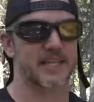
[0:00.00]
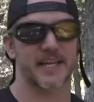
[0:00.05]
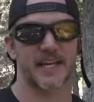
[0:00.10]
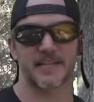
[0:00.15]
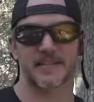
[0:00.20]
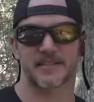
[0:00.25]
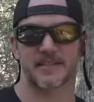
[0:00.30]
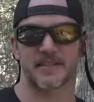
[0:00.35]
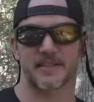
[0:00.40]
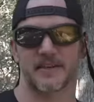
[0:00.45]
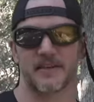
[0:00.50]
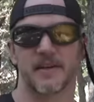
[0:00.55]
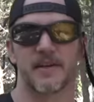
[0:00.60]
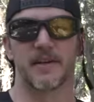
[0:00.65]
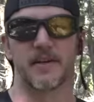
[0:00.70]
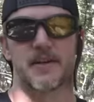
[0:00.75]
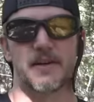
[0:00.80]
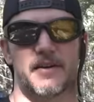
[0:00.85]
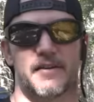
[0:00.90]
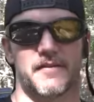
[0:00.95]
case the
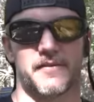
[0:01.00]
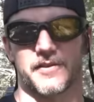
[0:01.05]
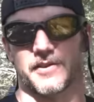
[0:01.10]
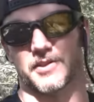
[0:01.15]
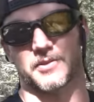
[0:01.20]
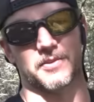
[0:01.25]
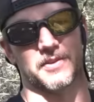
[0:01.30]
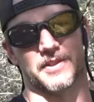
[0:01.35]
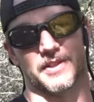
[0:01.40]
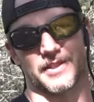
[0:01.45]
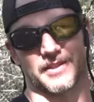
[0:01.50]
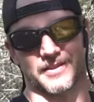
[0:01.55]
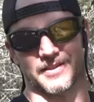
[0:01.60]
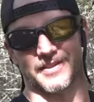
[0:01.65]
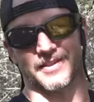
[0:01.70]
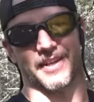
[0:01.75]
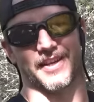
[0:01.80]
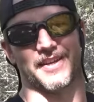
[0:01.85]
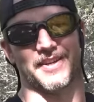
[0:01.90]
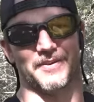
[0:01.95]
first one didn't
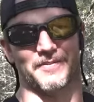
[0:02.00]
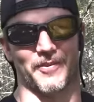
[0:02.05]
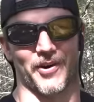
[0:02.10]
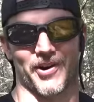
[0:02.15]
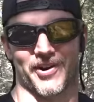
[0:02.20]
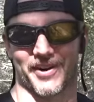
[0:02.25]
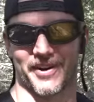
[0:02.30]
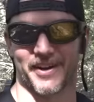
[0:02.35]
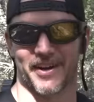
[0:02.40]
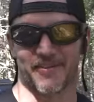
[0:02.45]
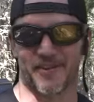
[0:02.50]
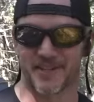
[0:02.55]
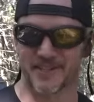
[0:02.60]
stick him hard enough.